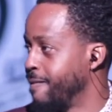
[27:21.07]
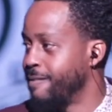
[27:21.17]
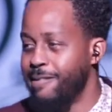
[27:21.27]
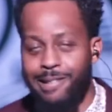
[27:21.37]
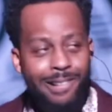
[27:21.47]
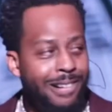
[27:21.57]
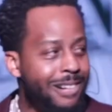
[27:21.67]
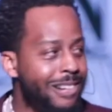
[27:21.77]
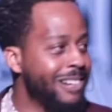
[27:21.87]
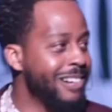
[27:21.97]

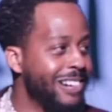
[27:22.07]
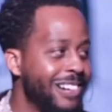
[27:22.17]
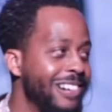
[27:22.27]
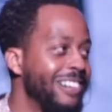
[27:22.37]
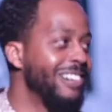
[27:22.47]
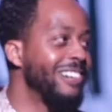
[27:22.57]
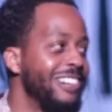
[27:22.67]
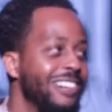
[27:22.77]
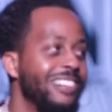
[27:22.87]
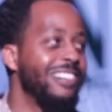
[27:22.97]

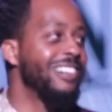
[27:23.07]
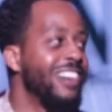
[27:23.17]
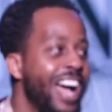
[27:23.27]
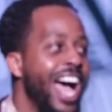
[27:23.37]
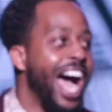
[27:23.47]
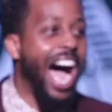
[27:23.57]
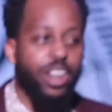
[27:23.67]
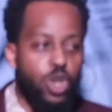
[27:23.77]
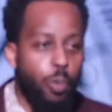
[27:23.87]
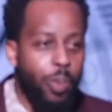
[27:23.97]
Ooh.
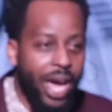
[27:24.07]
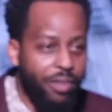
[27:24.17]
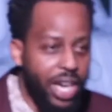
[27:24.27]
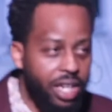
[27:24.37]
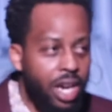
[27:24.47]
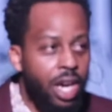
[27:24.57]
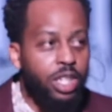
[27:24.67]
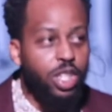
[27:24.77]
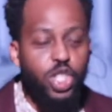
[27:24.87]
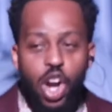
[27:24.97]
How you pivot
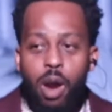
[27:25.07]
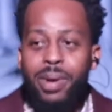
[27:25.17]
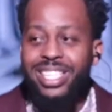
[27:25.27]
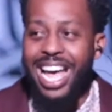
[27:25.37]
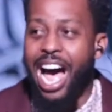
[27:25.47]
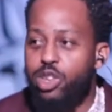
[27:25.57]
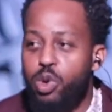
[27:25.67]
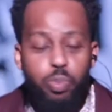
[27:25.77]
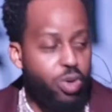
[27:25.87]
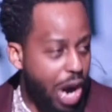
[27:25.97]
determines how
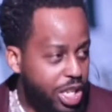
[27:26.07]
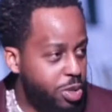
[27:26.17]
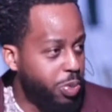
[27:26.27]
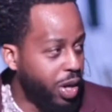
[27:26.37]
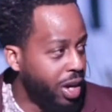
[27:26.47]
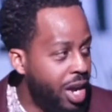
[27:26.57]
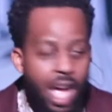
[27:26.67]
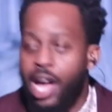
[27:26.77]
you prosper.